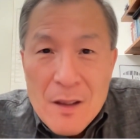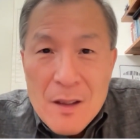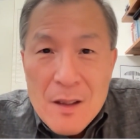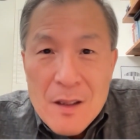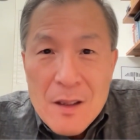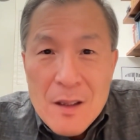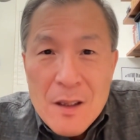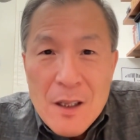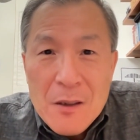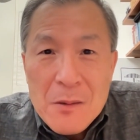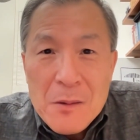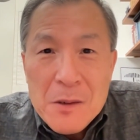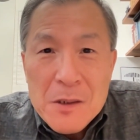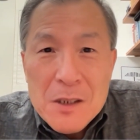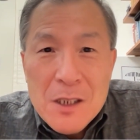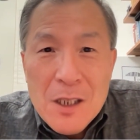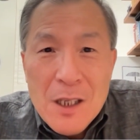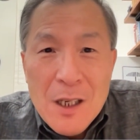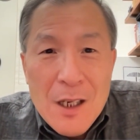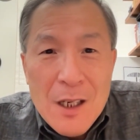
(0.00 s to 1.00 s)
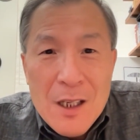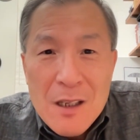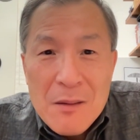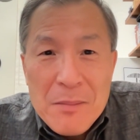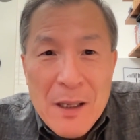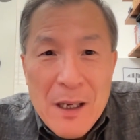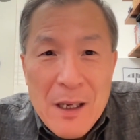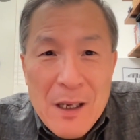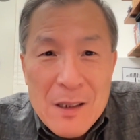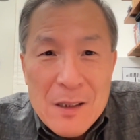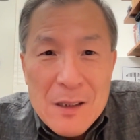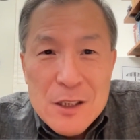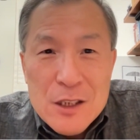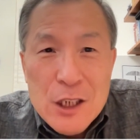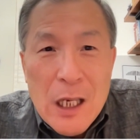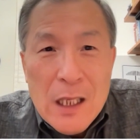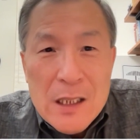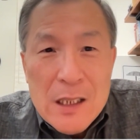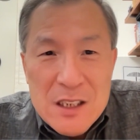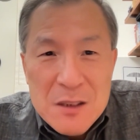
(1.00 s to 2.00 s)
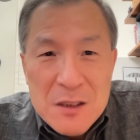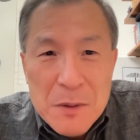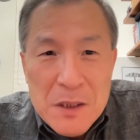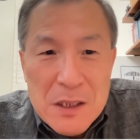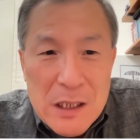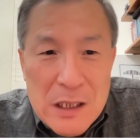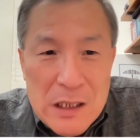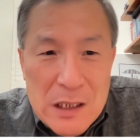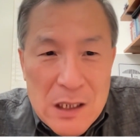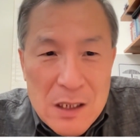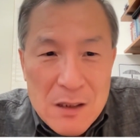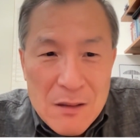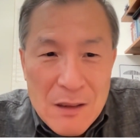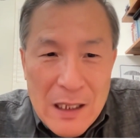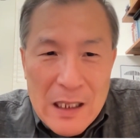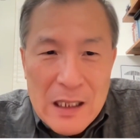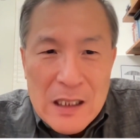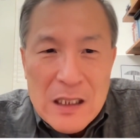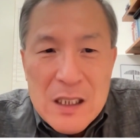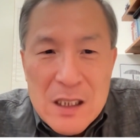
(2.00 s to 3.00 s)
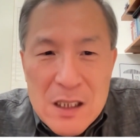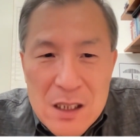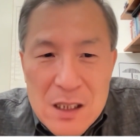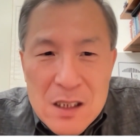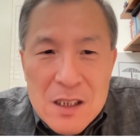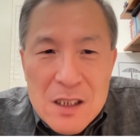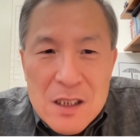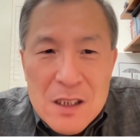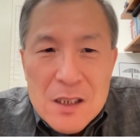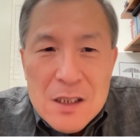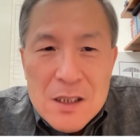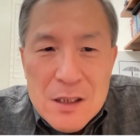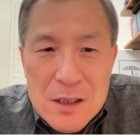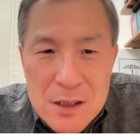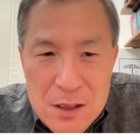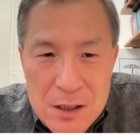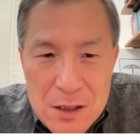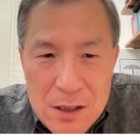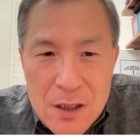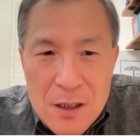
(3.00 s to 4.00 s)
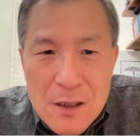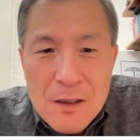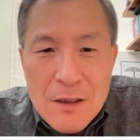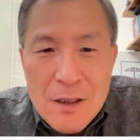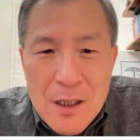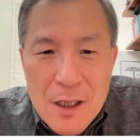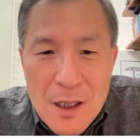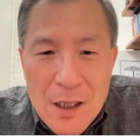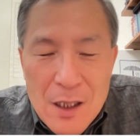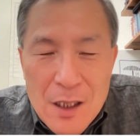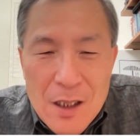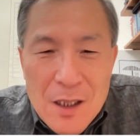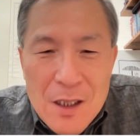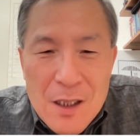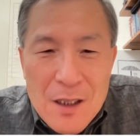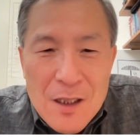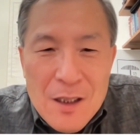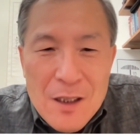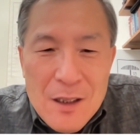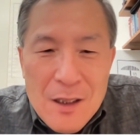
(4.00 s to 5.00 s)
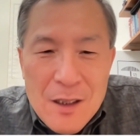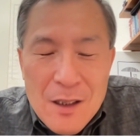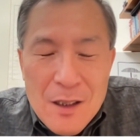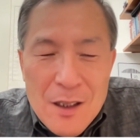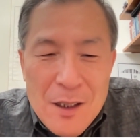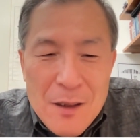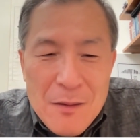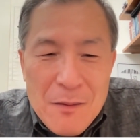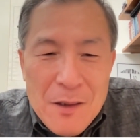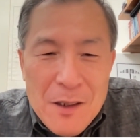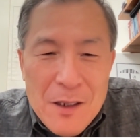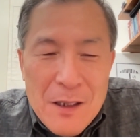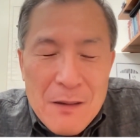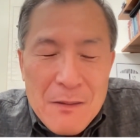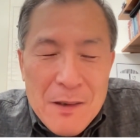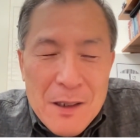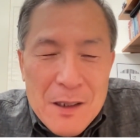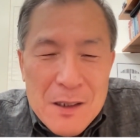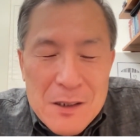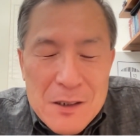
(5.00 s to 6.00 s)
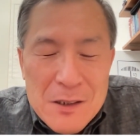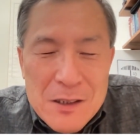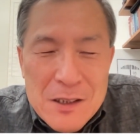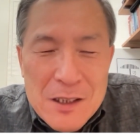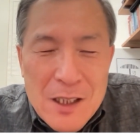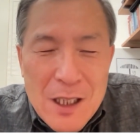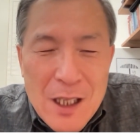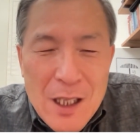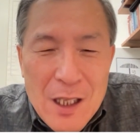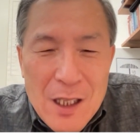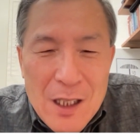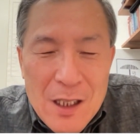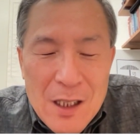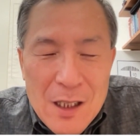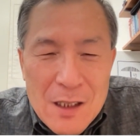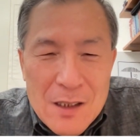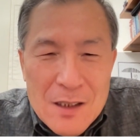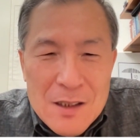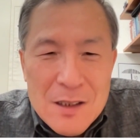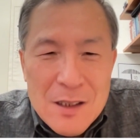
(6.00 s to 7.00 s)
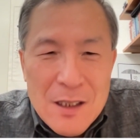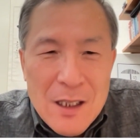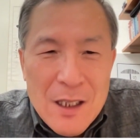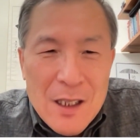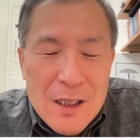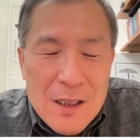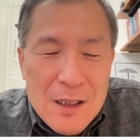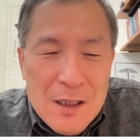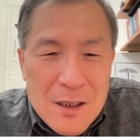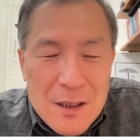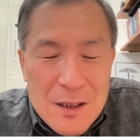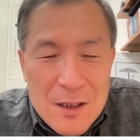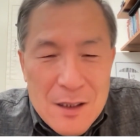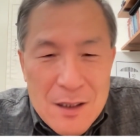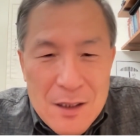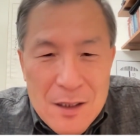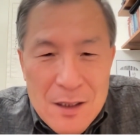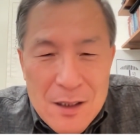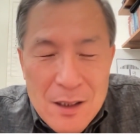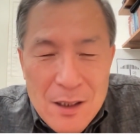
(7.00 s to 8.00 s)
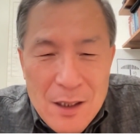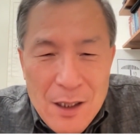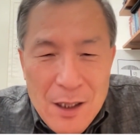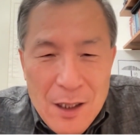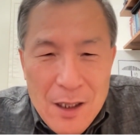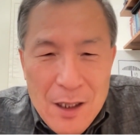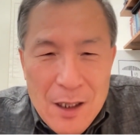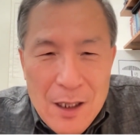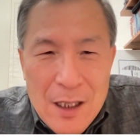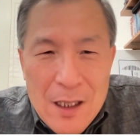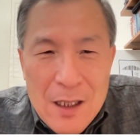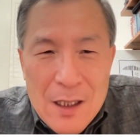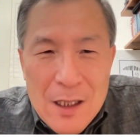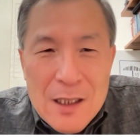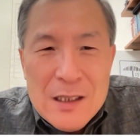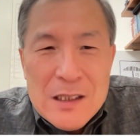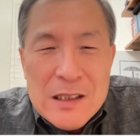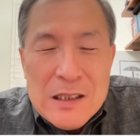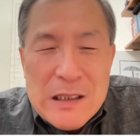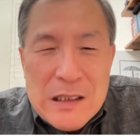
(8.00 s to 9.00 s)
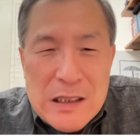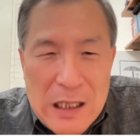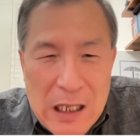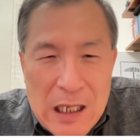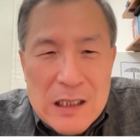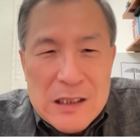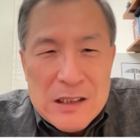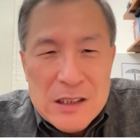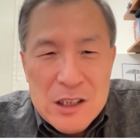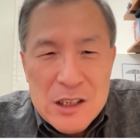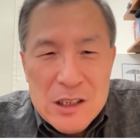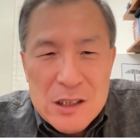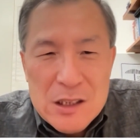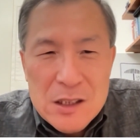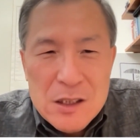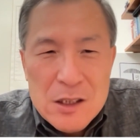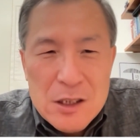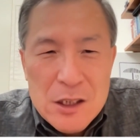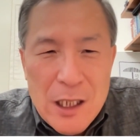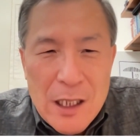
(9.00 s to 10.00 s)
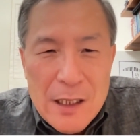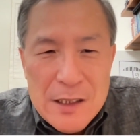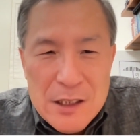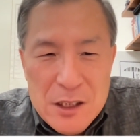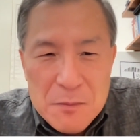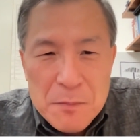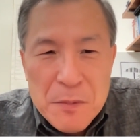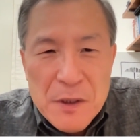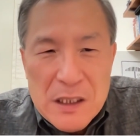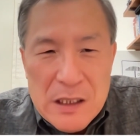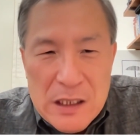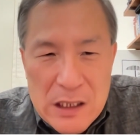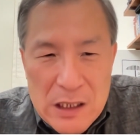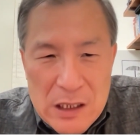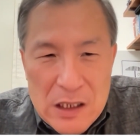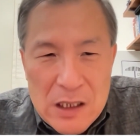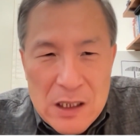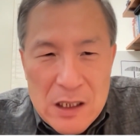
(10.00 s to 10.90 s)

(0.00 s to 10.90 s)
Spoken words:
they would talk about ChatGPT, right? Okay. And what I want to say is that AI is not just ChatGPT.